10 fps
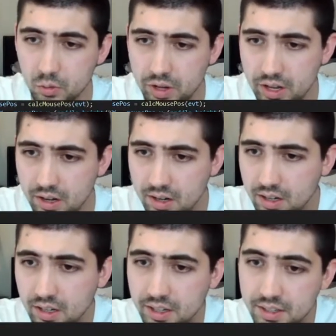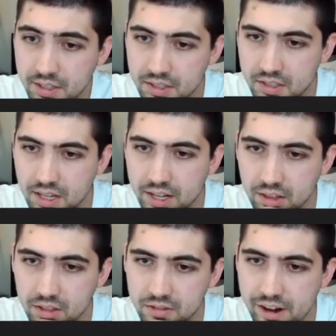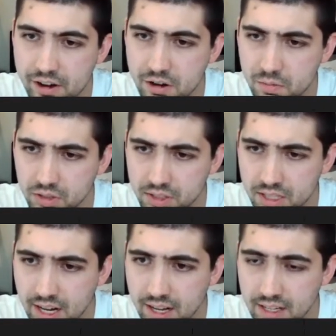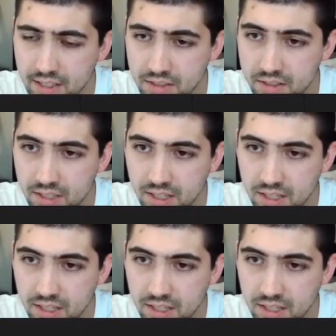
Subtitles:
we are setting those variables as